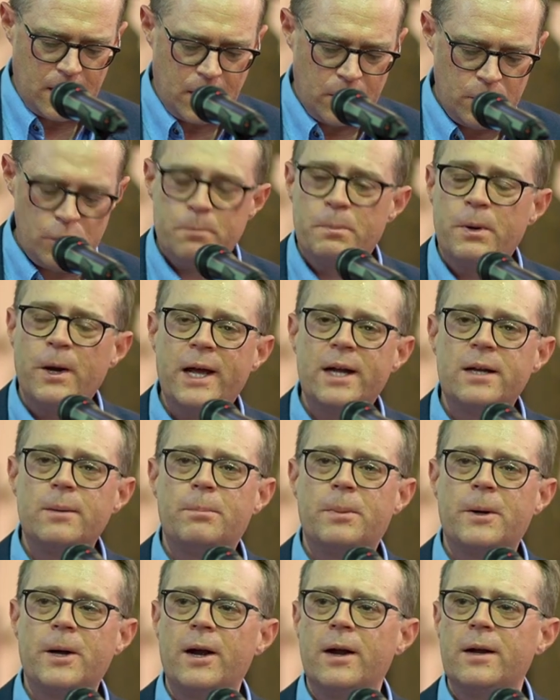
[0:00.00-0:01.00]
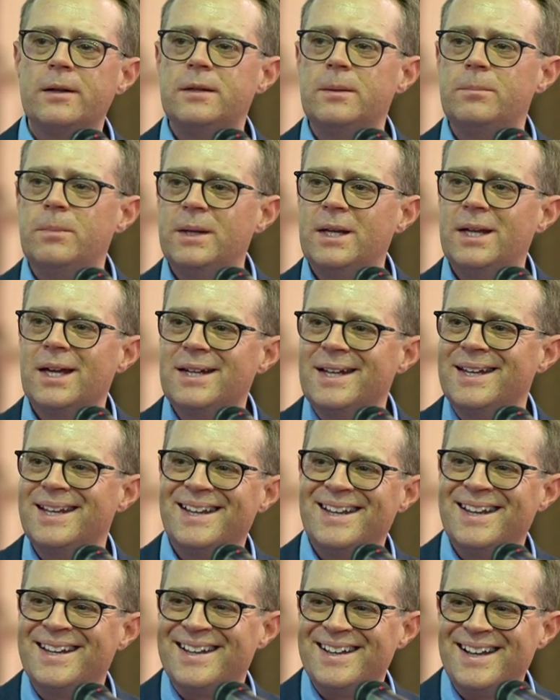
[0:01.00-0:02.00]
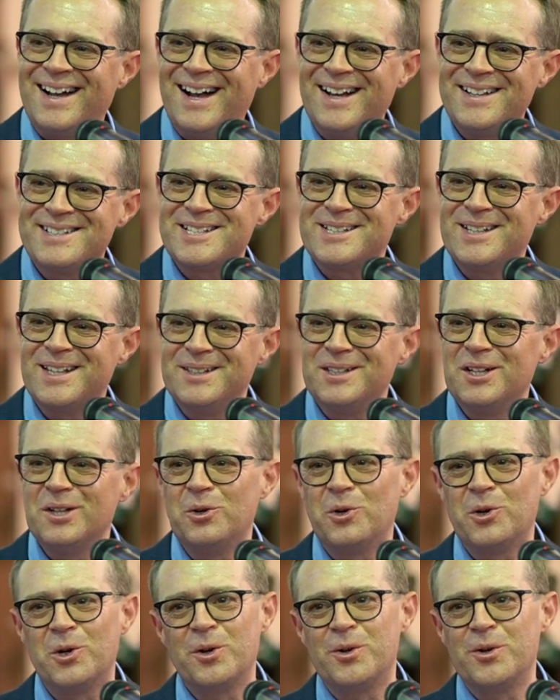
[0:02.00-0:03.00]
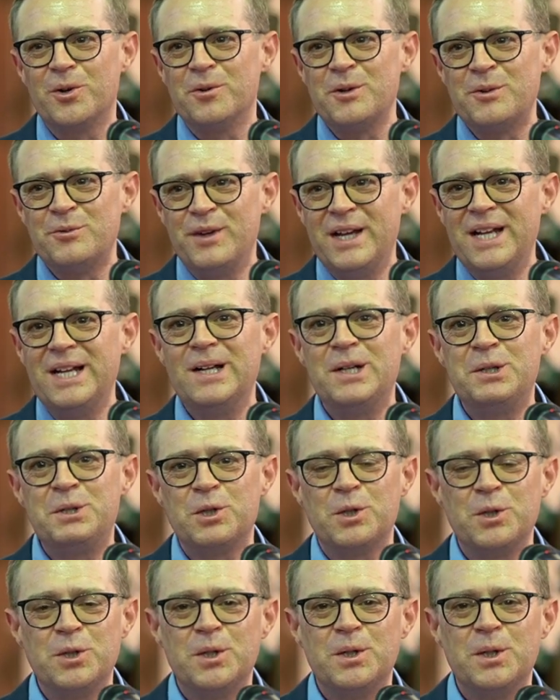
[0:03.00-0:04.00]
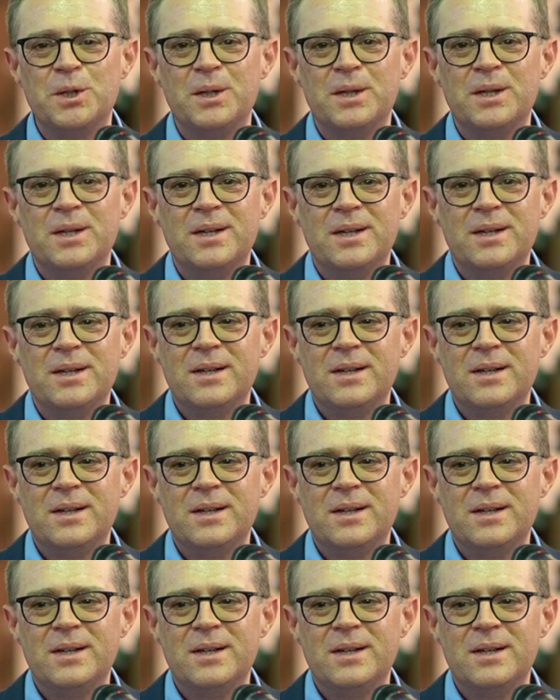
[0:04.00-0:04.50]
you prayed a prayer at the beginning asking the Lord to reveal to you